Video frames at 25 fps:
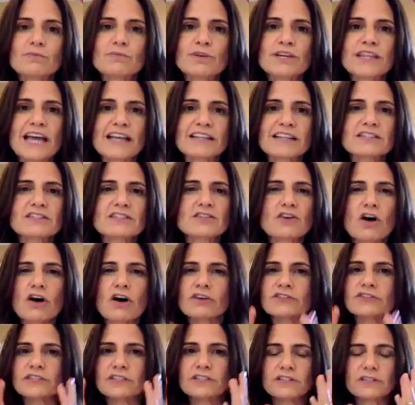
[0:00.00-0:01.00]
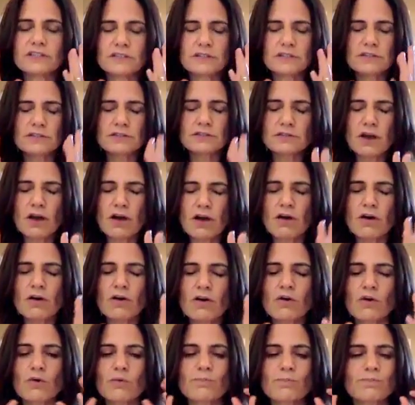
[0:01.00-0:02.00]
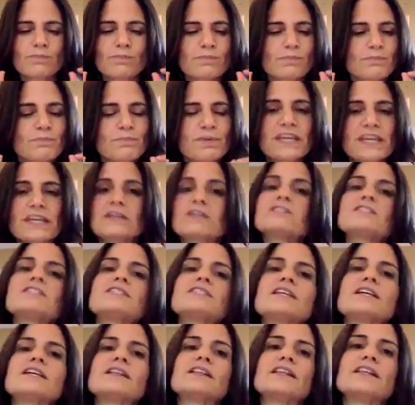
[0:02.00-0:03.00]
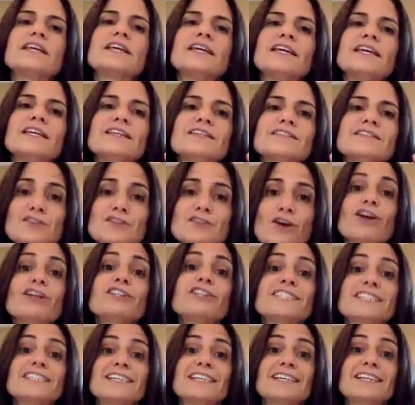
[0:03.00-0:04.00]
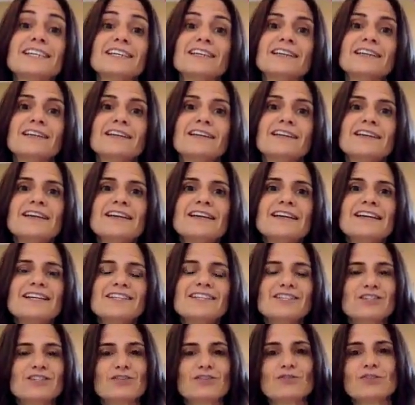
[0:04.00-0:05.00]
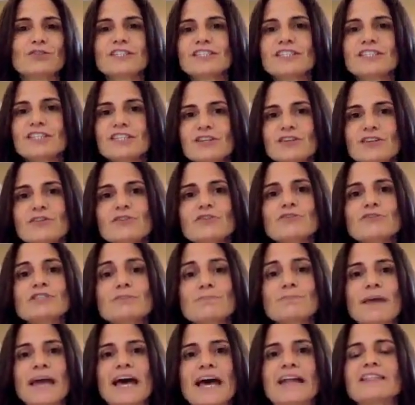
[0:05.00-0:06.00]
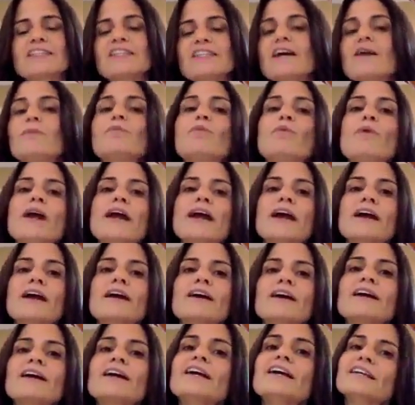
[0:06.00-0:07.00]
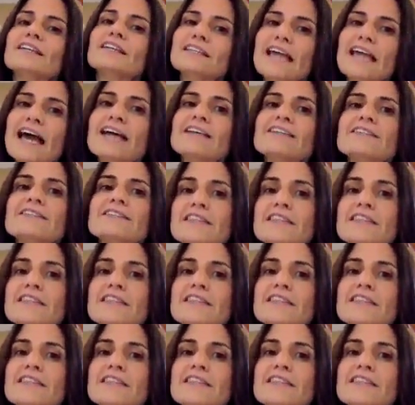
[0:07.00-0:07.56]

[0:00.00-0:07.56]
that salt is so piercingly salty to this huge bathtub where, yes,